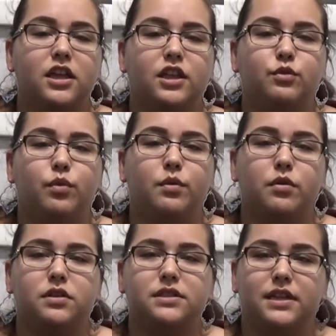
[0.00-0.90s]
it, we
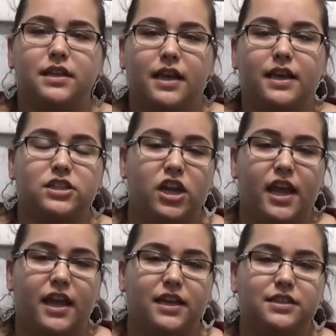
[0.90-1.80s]
weren't seeing like a
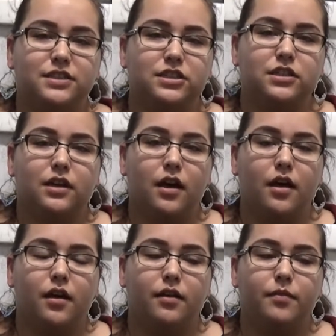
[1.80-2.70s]
change,
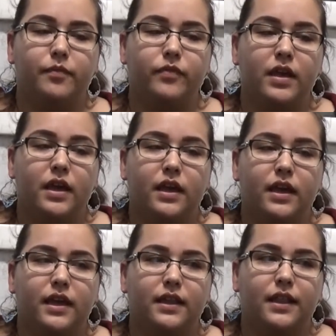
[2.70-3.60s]
um,
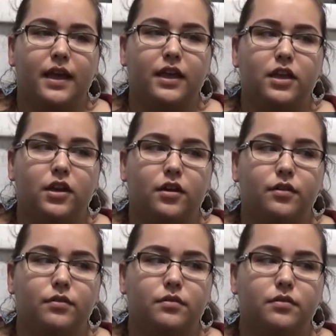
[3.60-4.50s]
and like, you
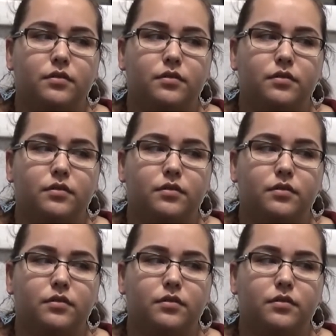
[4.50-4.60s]
know,